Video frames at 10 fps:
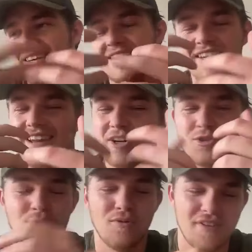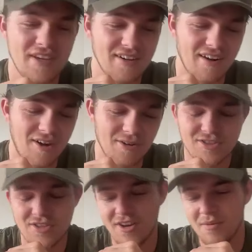it's a natural thing. Like on
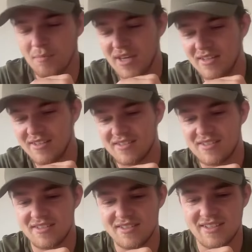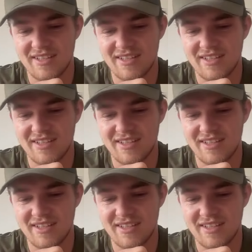certain beats,